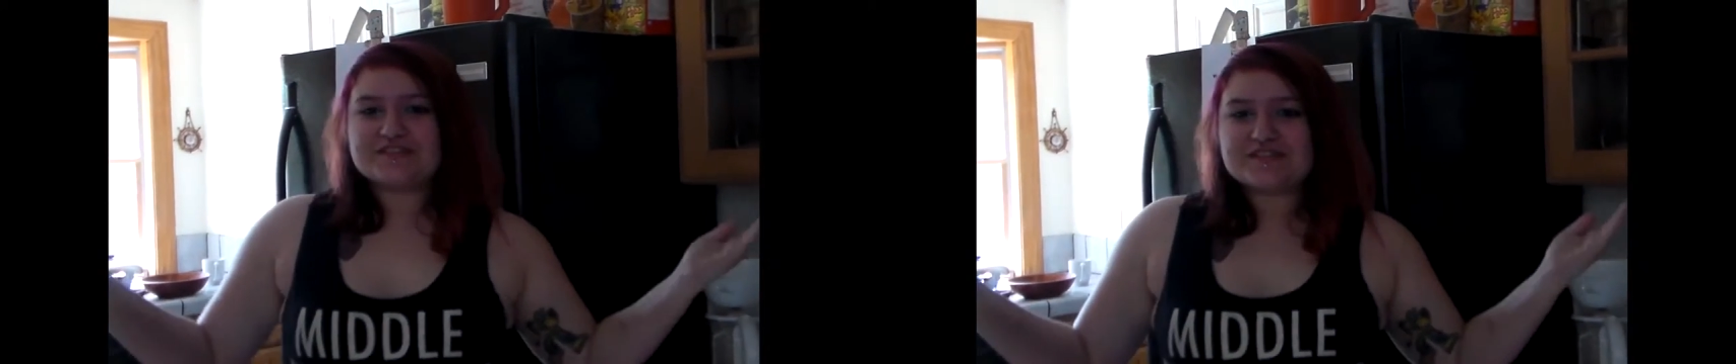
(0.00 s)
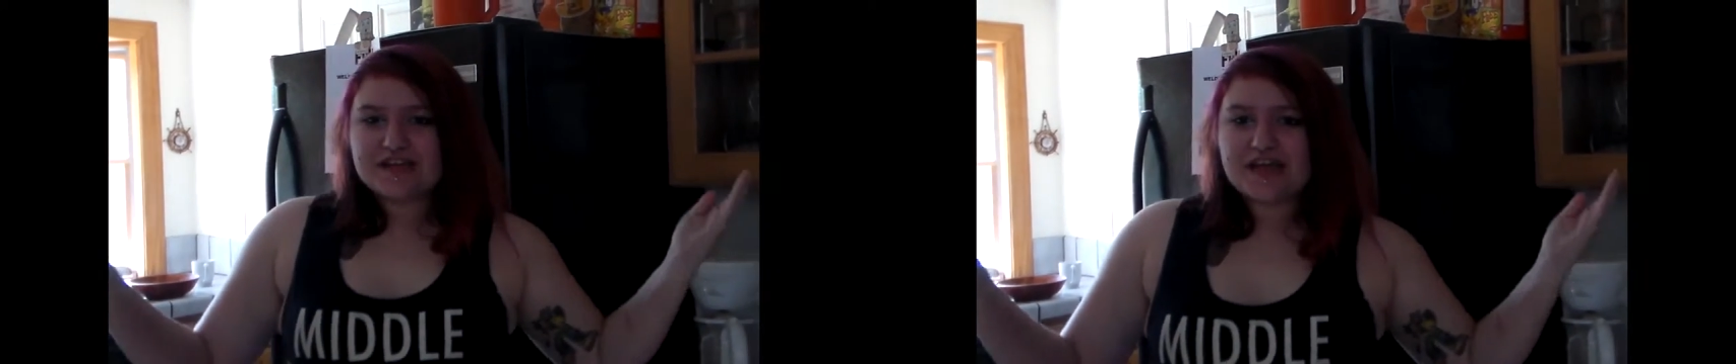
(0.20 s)

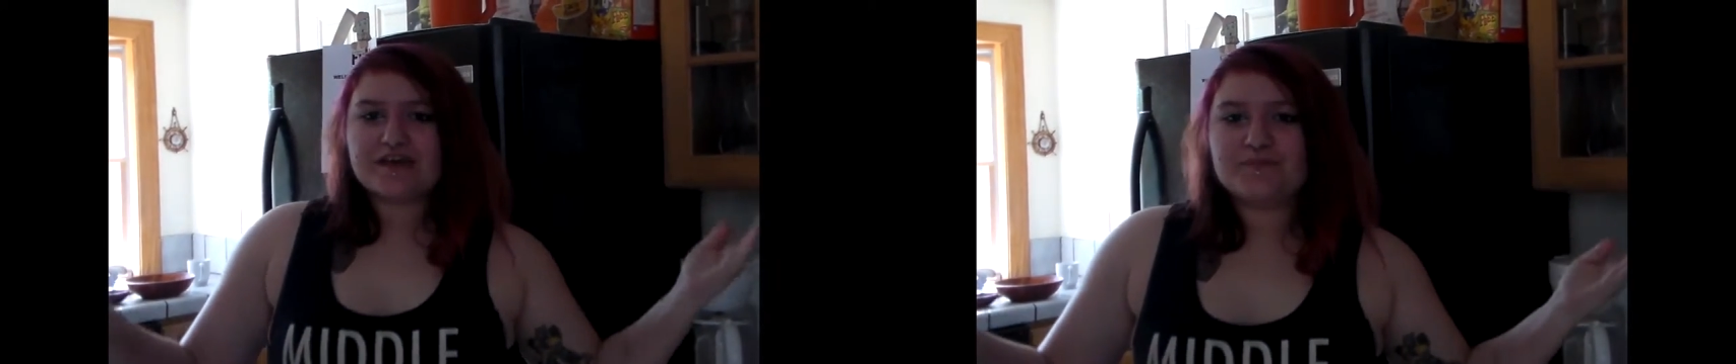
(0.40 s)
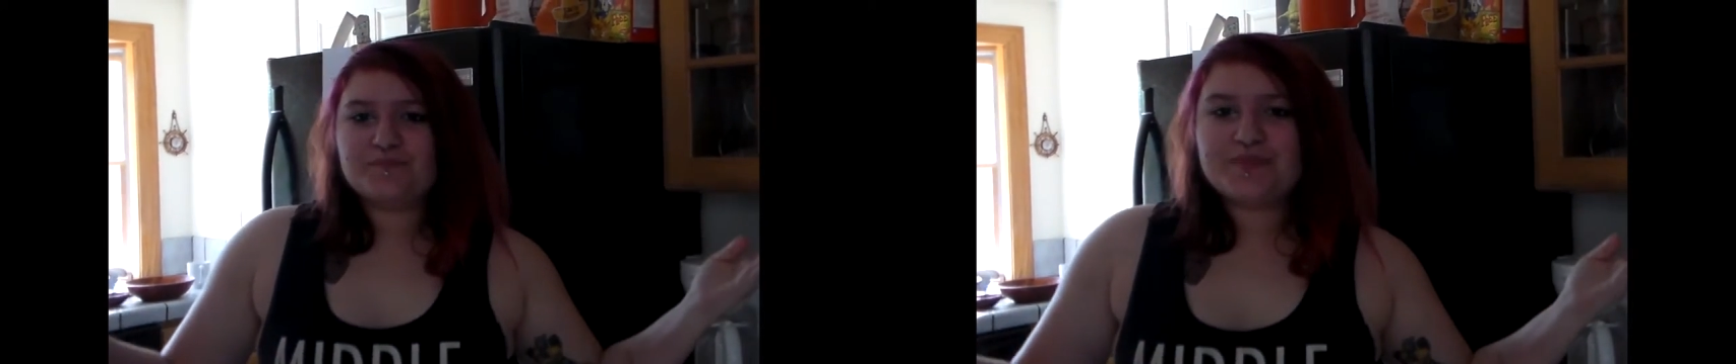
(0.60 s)

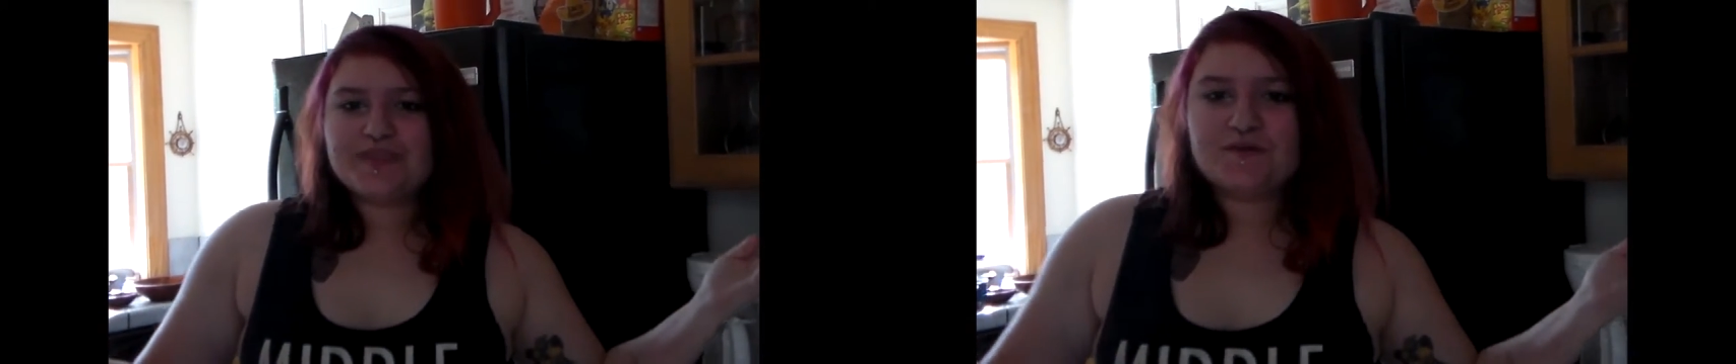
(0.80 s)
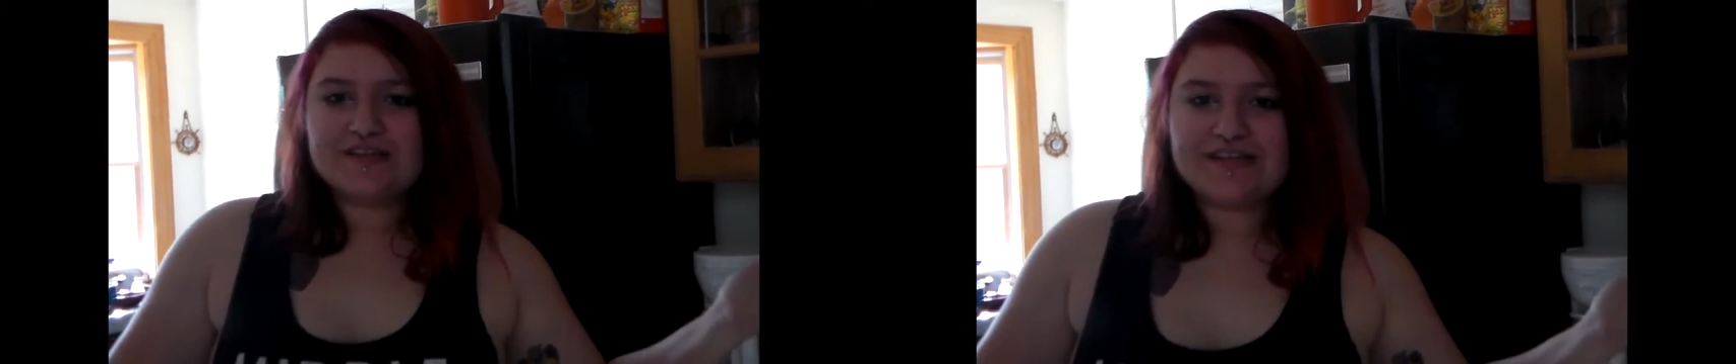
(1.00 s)
Today,
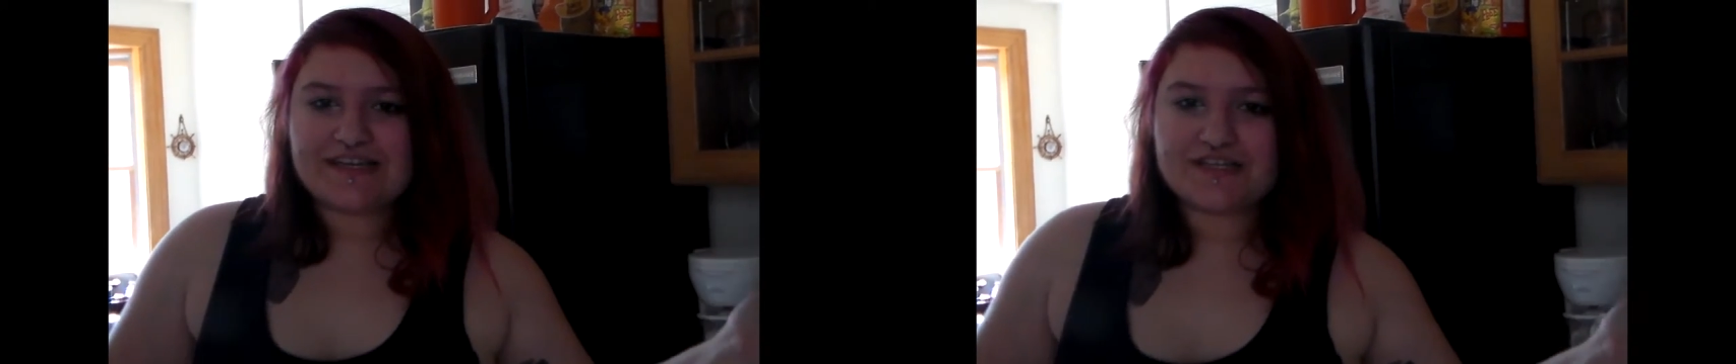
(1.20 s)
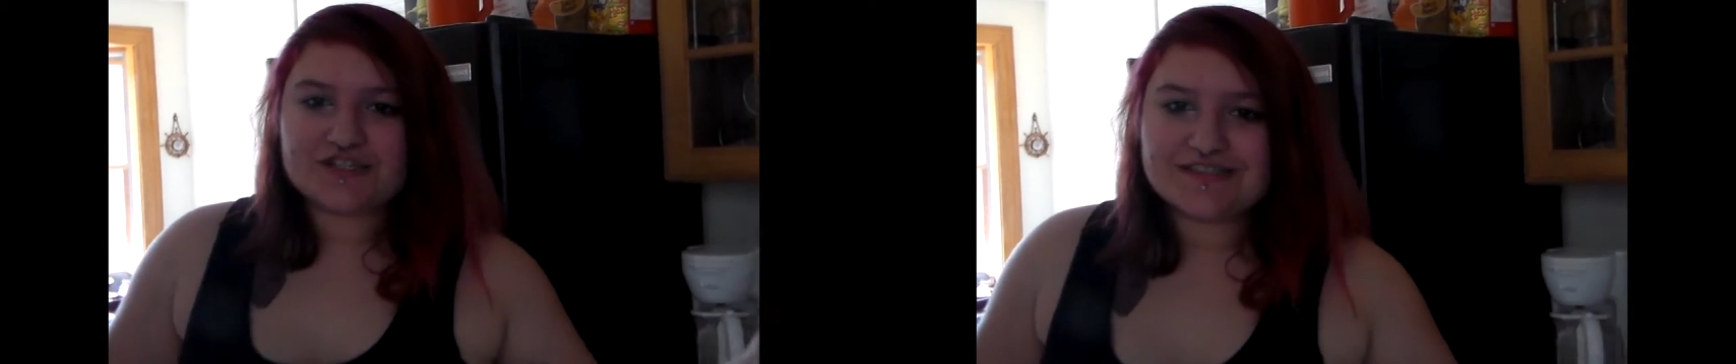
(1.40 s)
we're in the
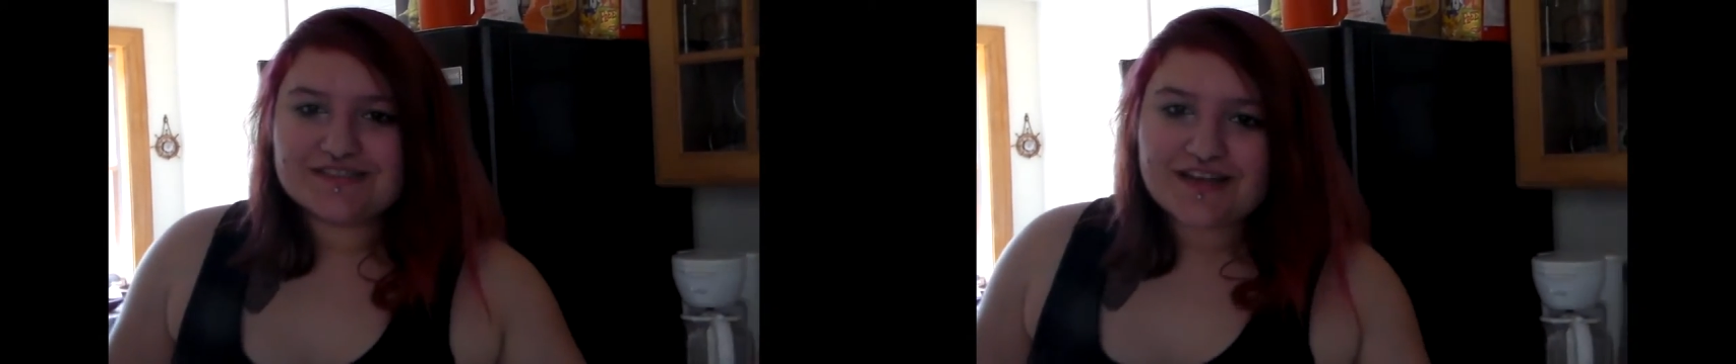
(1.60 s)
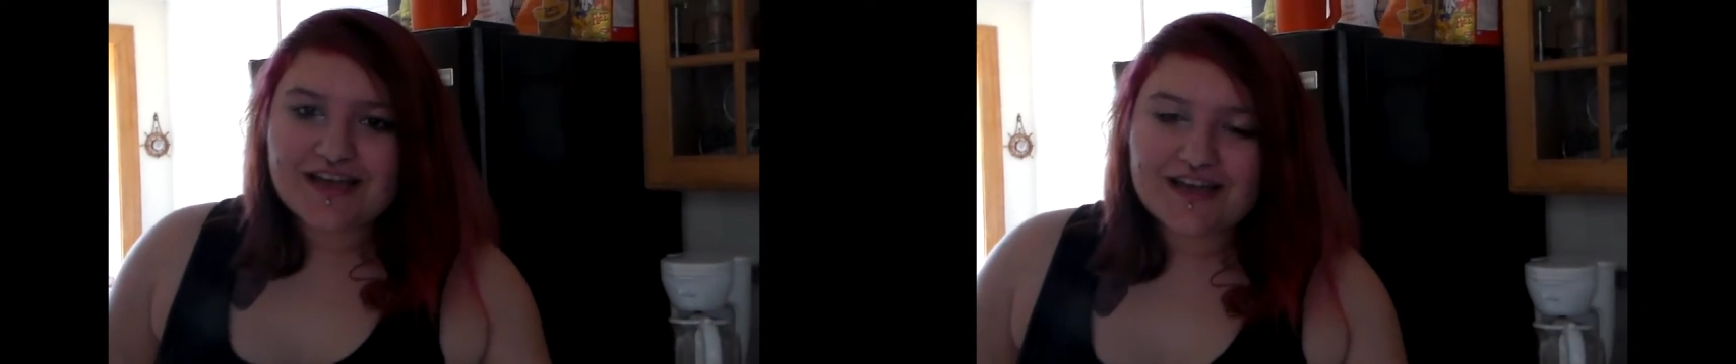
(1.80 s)

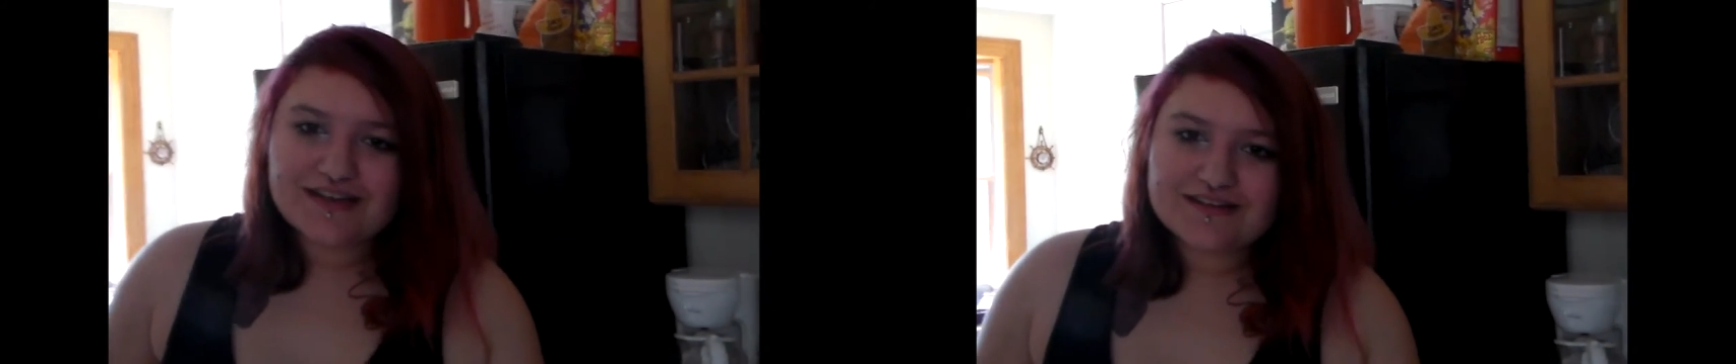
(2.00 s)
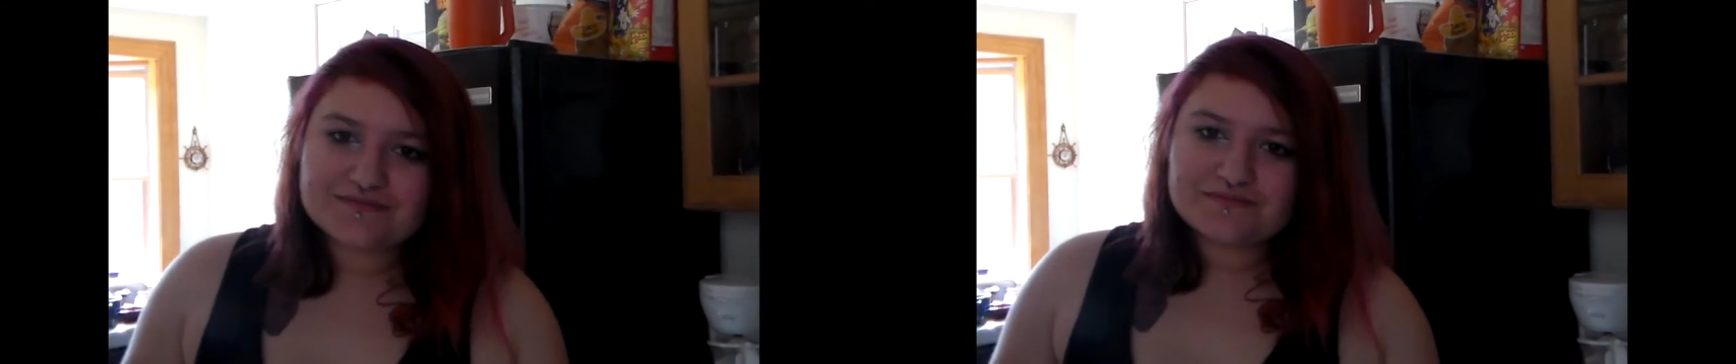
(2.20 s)
kitchen
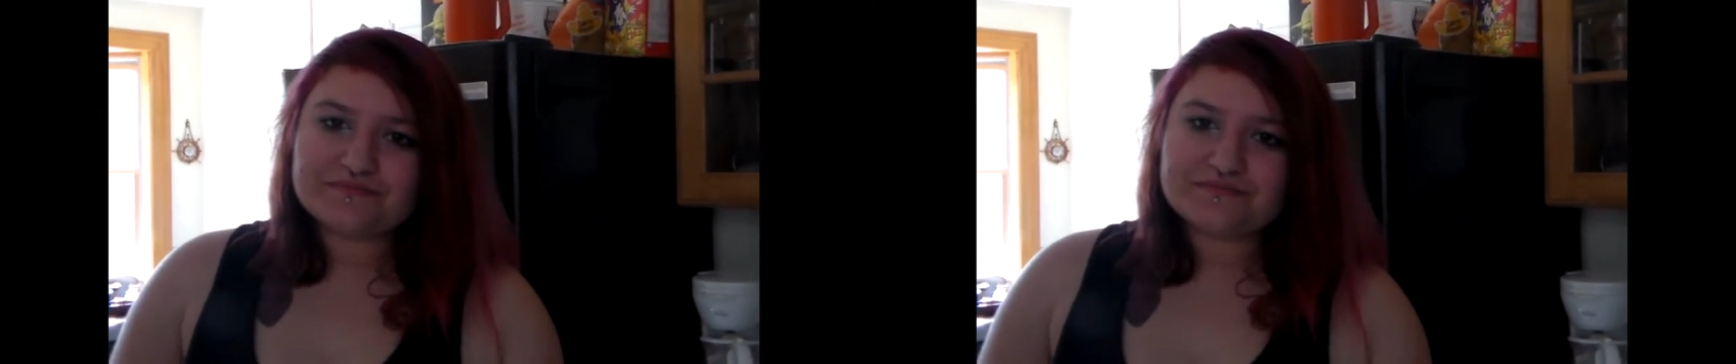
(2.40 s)
and